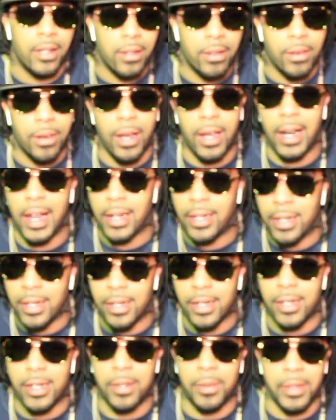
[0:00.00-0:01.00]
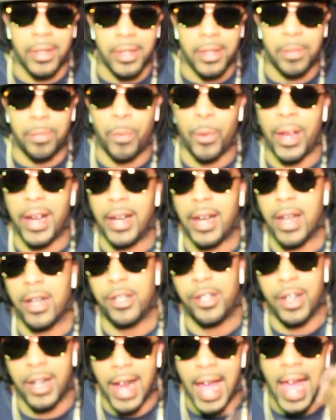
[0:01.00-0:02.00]
you know, I like to just spread that
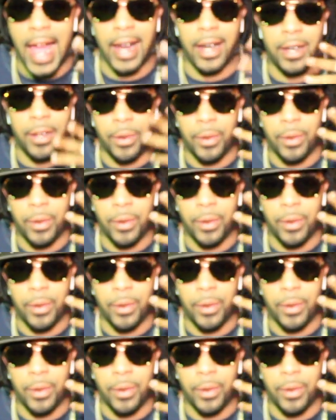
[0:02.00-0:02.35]
shit out.